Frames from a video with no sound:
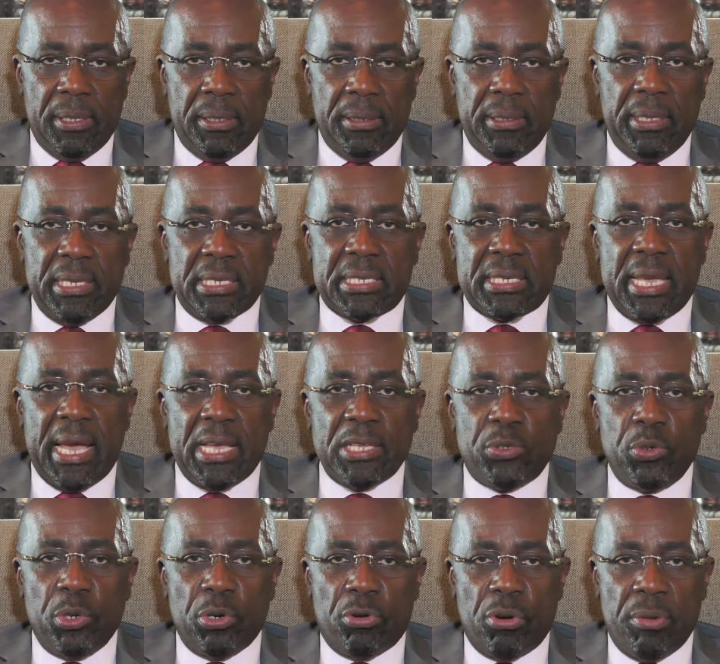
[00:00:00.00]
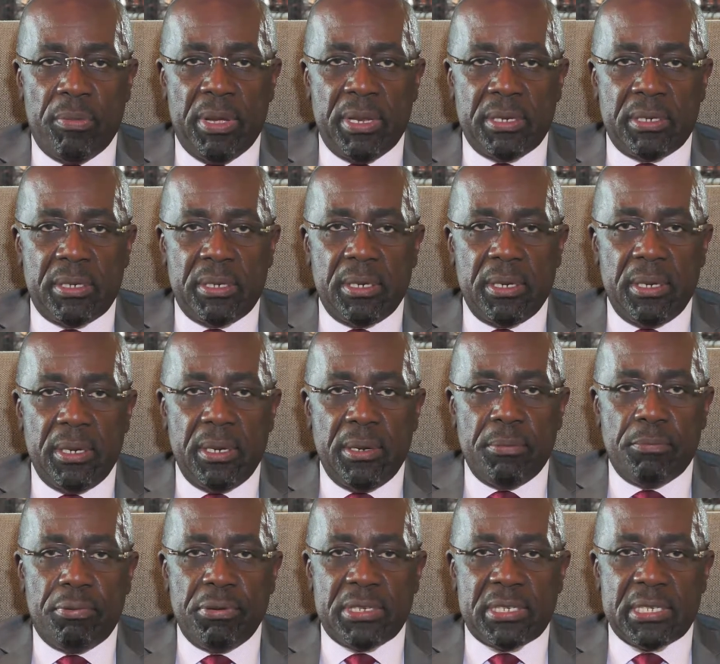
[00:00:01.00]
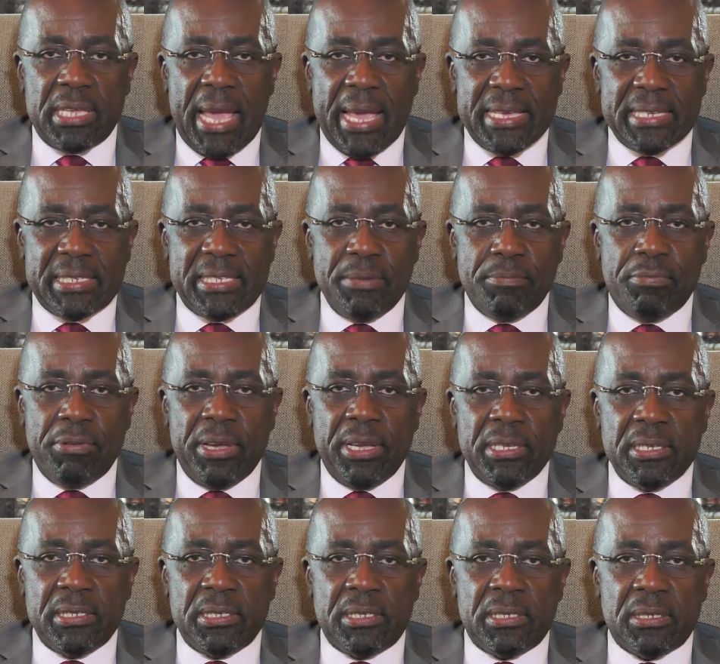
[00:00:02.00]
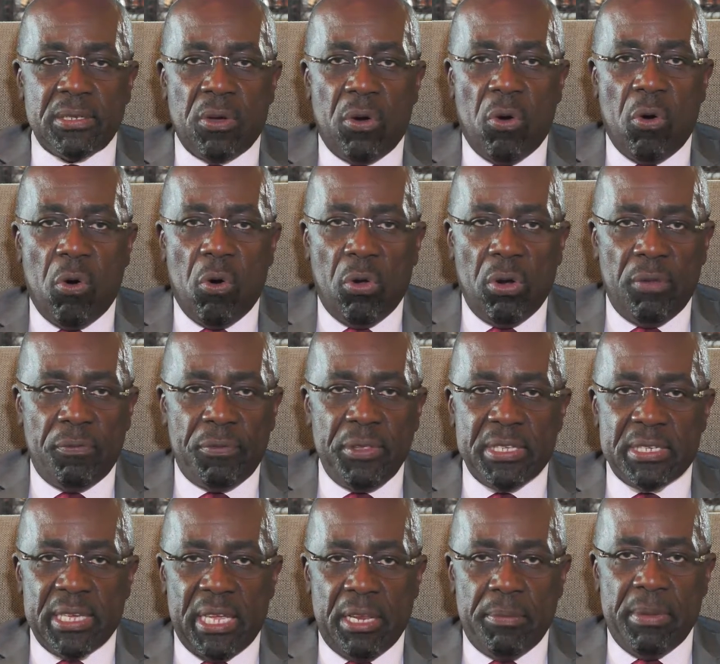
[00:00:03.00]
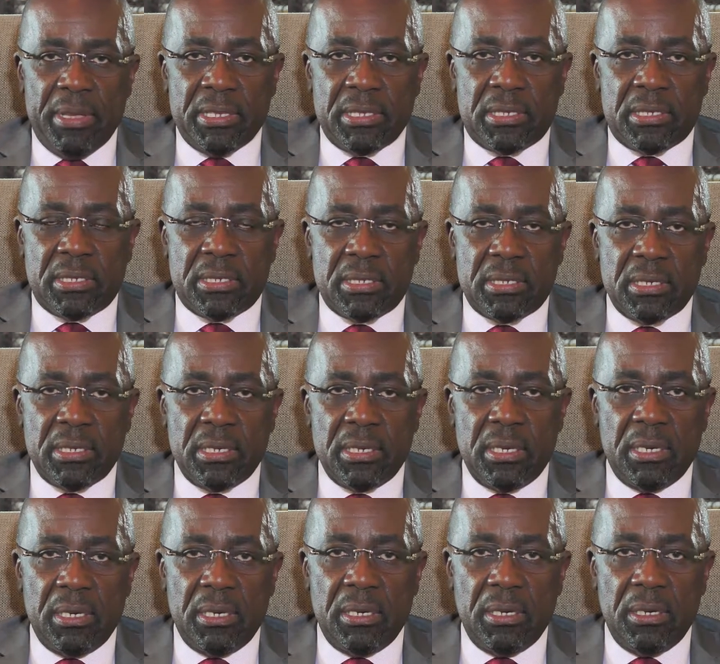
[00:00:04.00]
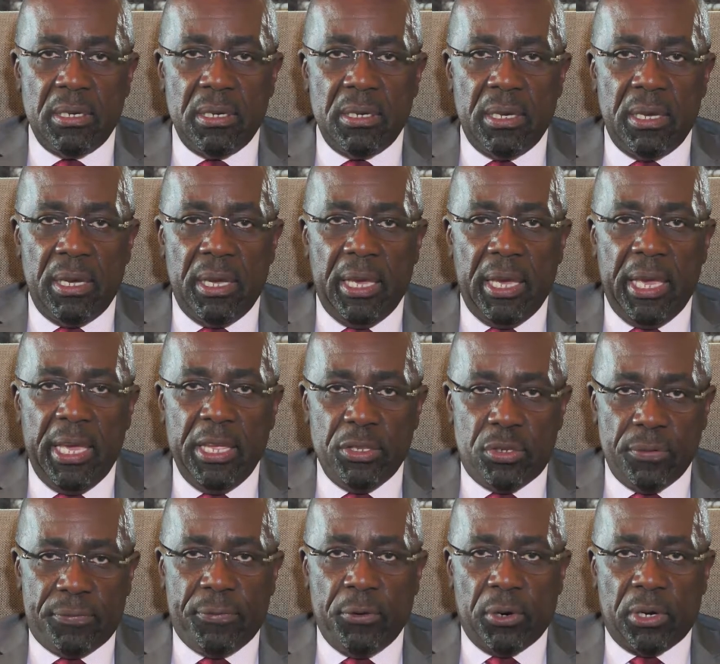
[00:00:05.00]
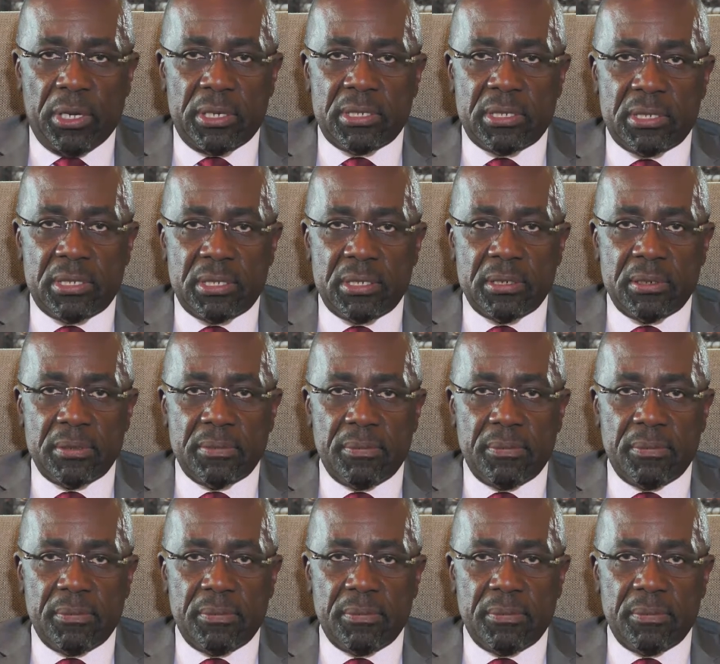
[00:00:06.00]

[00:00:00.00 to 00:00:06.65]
The Escazú Agreement precisely brings all of these elements into focus.